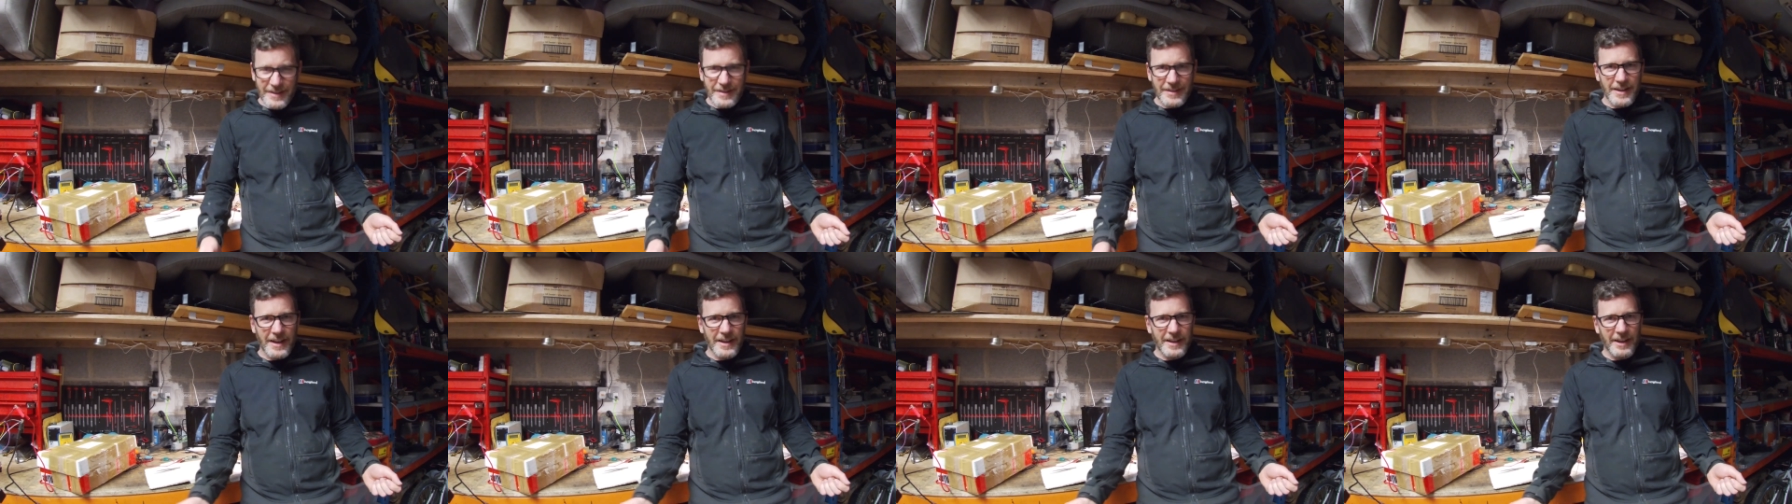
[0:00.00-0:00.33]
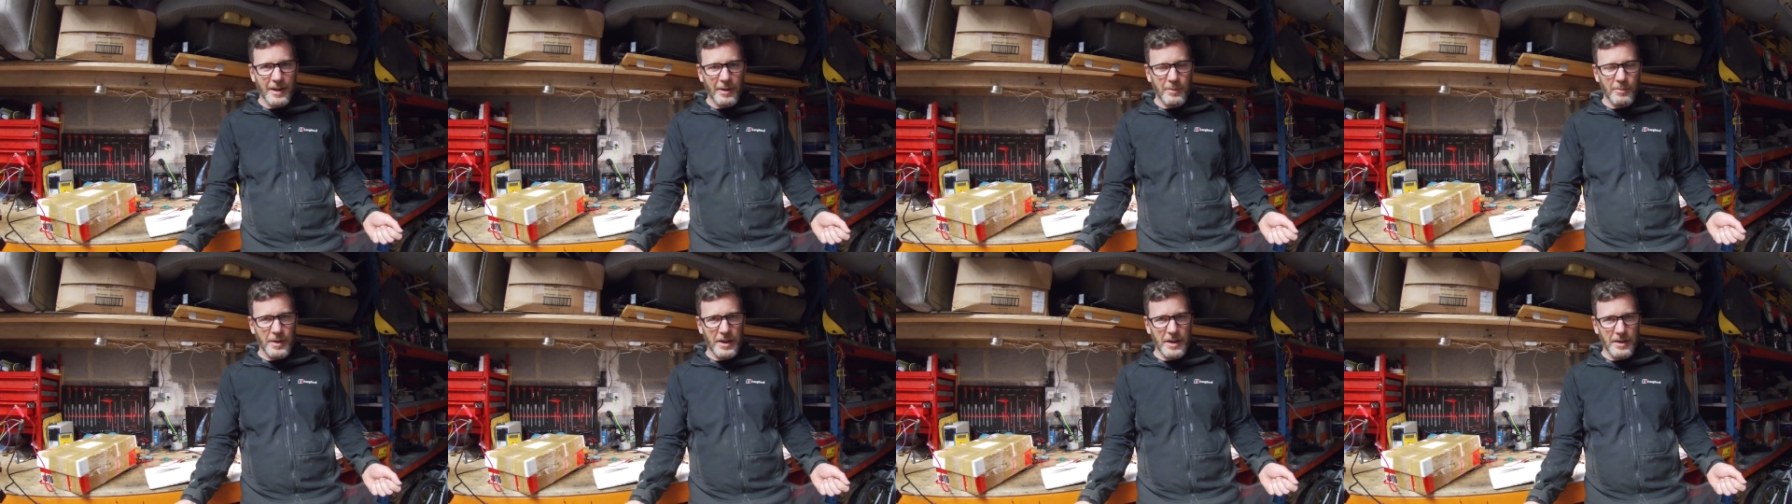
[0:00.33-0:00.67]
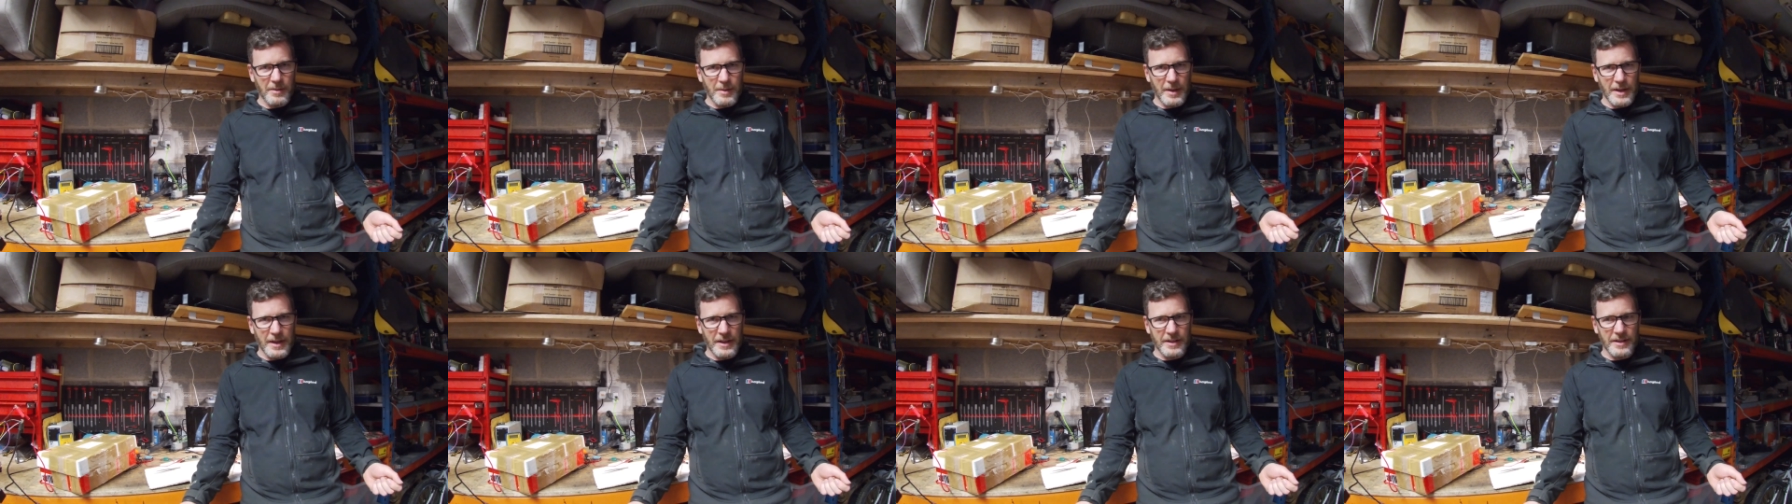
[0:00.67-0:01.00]
take out
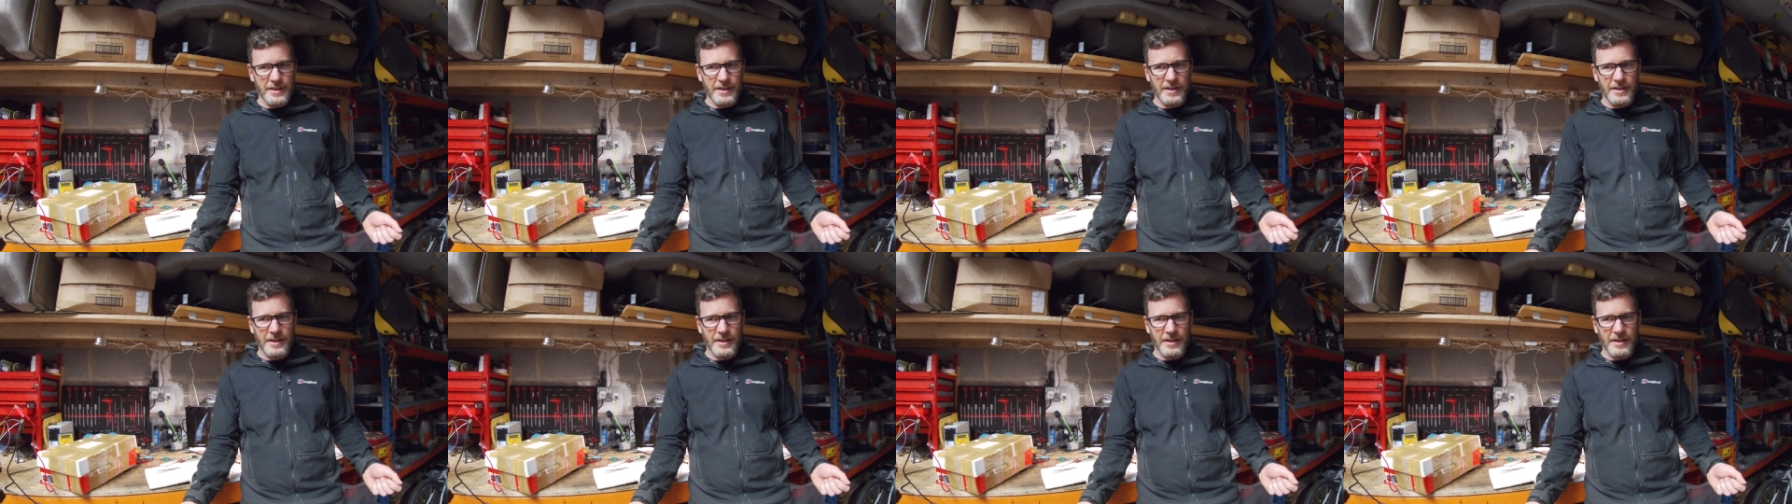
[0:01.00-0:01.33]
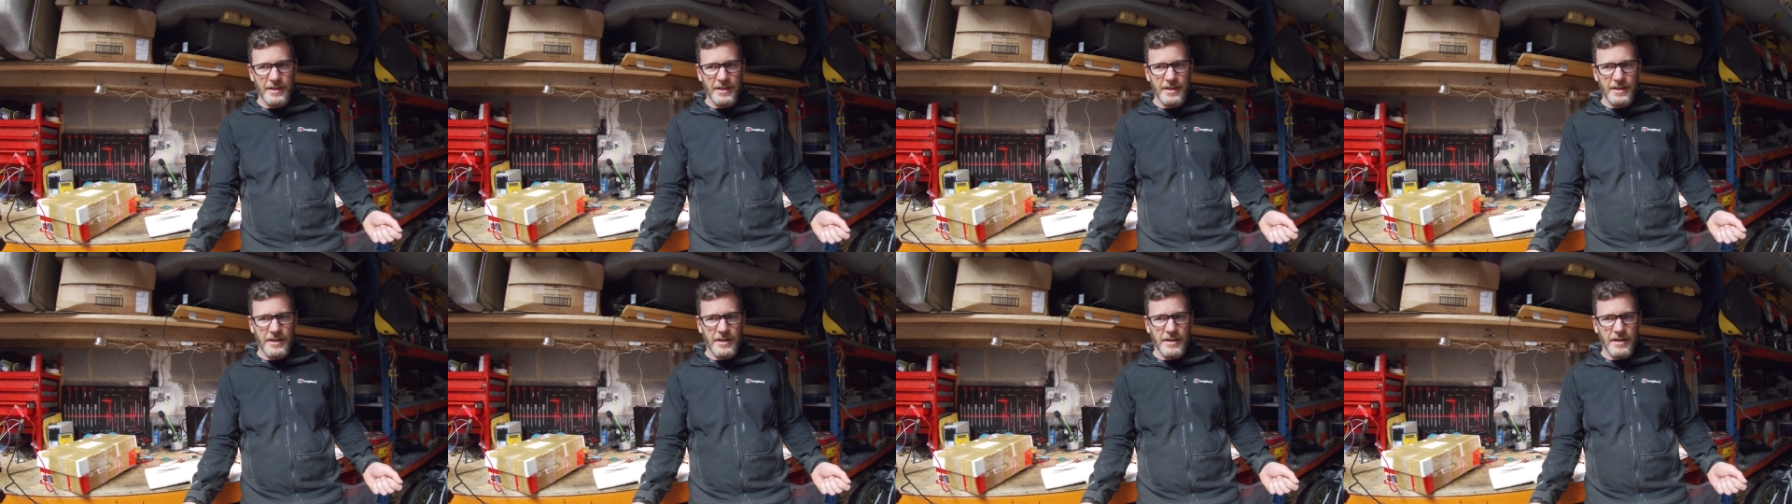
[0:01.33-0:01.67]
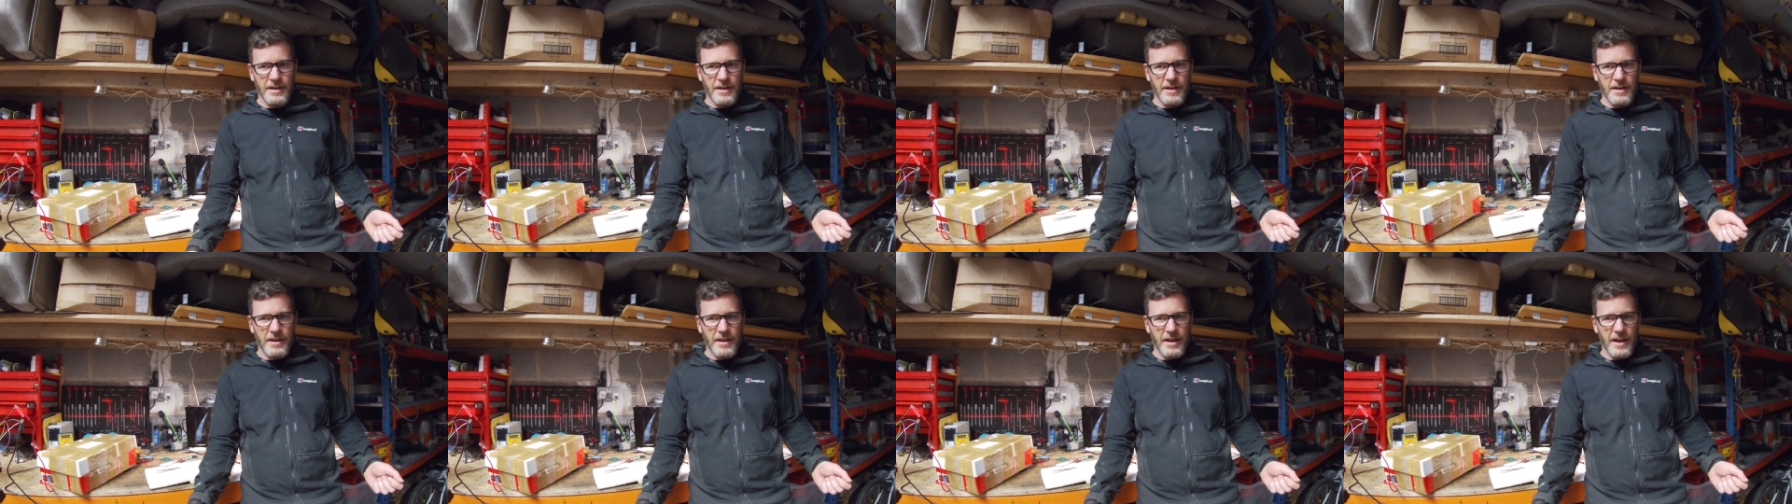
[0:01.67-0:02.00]
BMS,
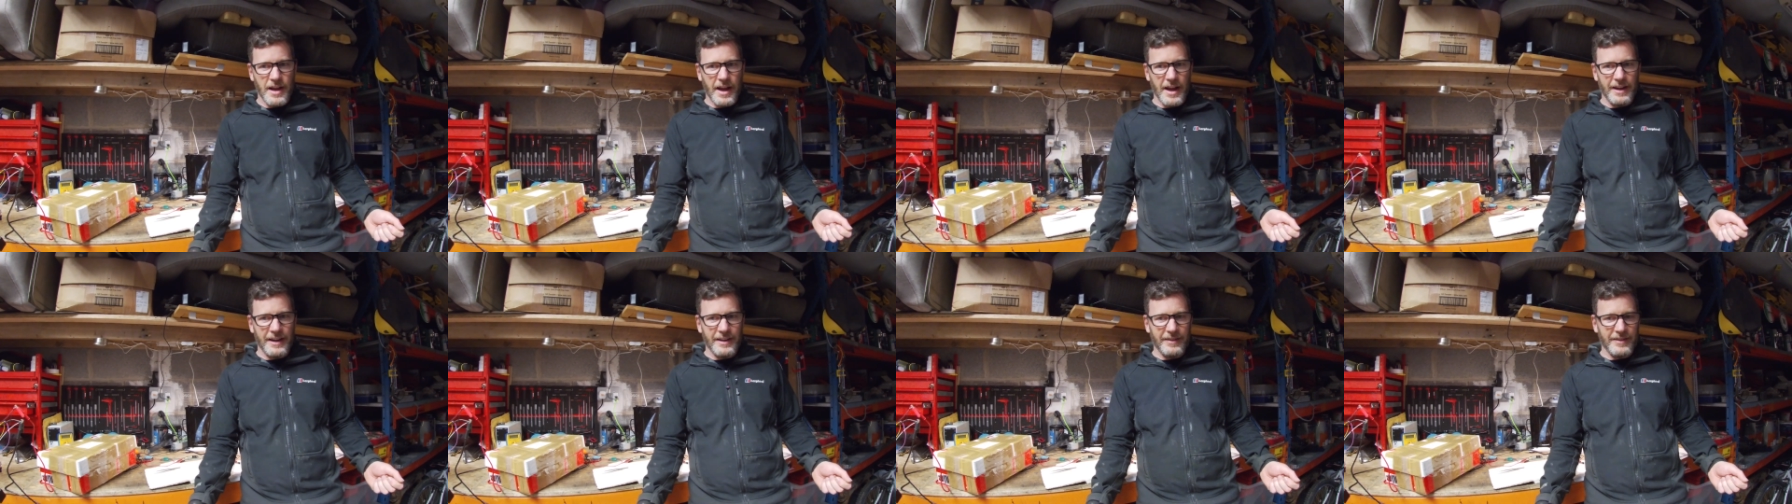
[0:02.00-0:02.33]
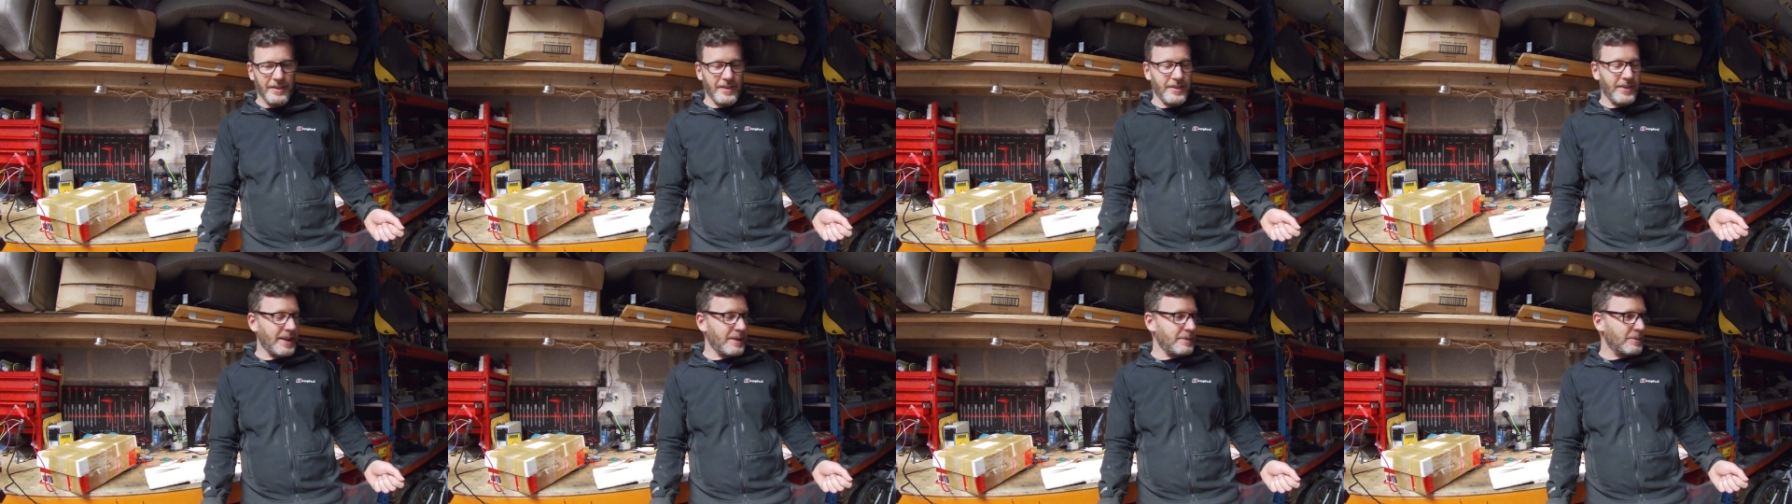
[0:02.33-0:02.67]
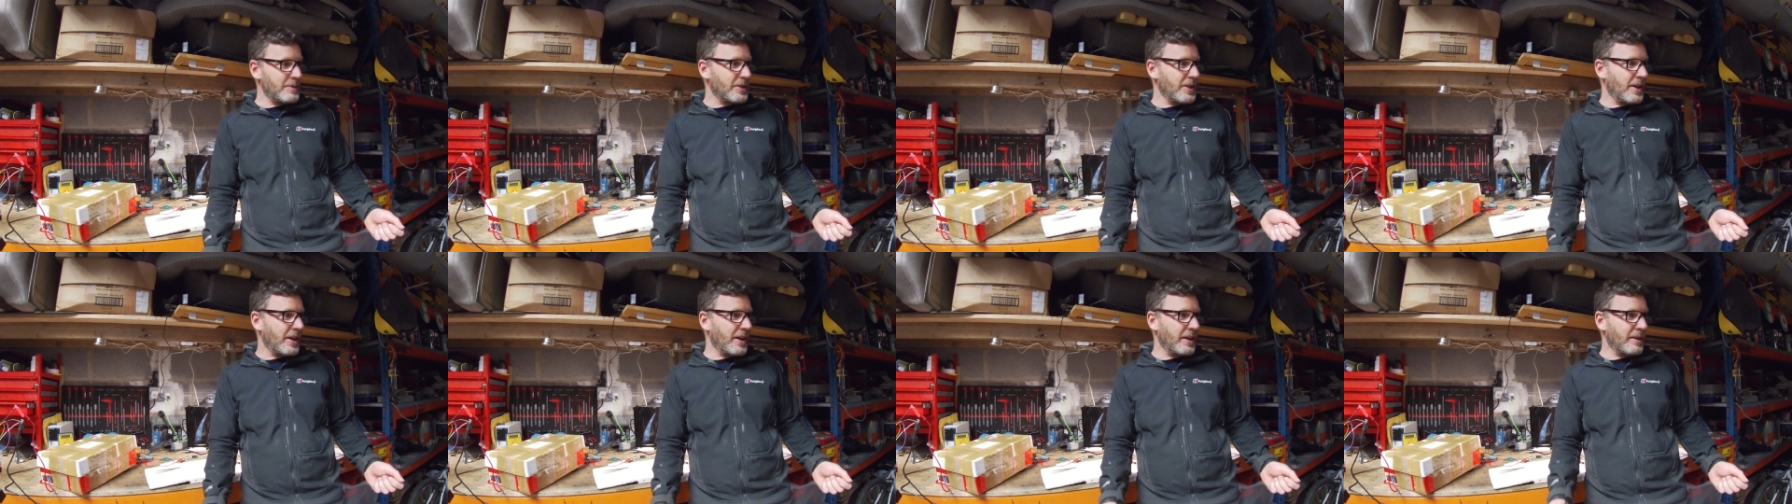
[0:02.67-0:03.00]
and at the
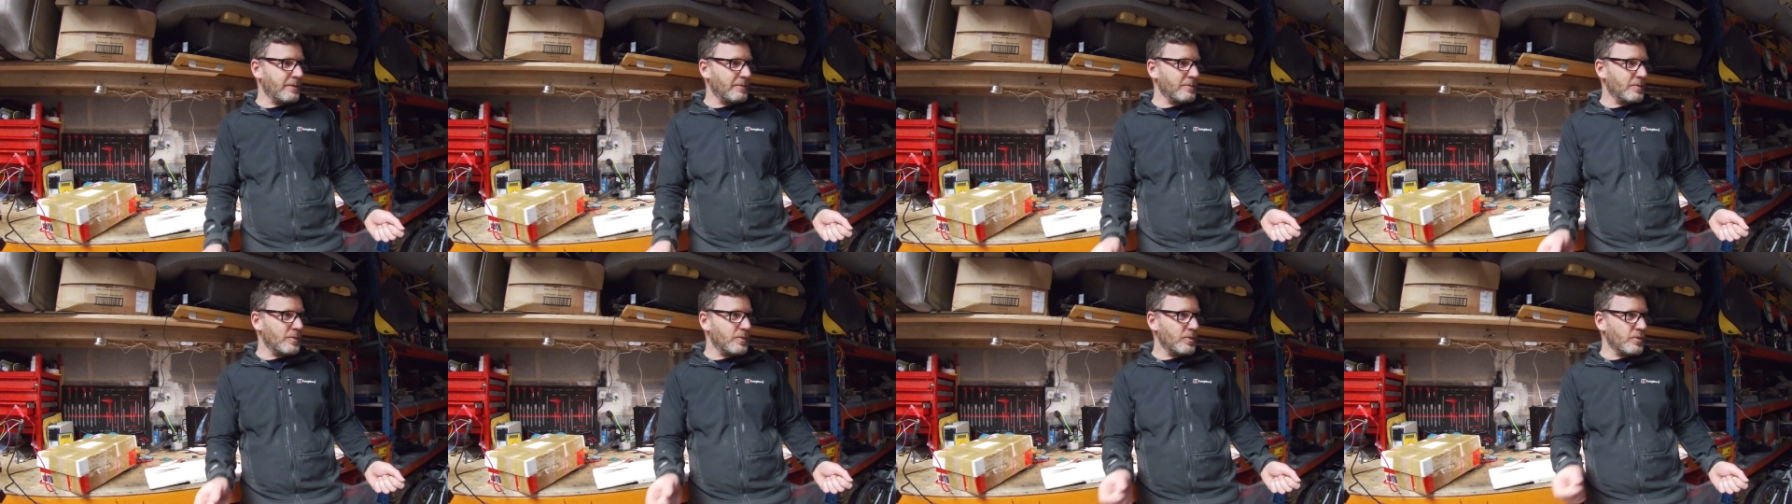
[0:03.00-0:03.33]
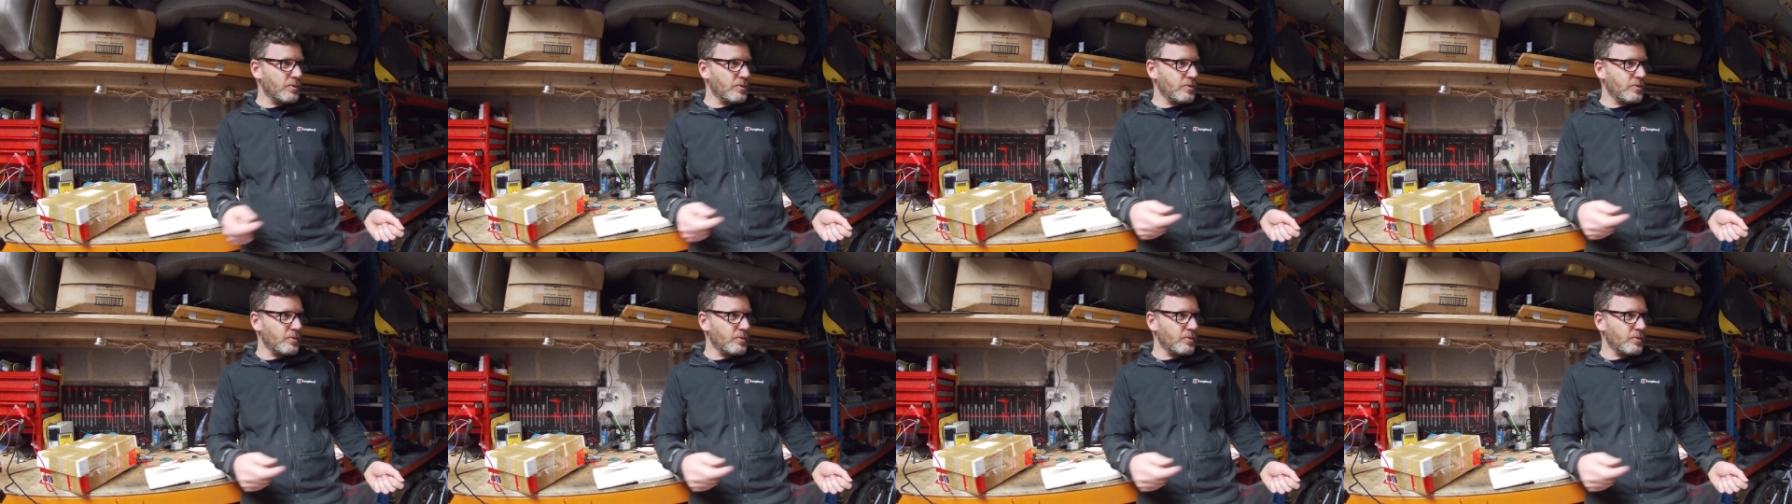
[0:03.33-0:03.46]
same time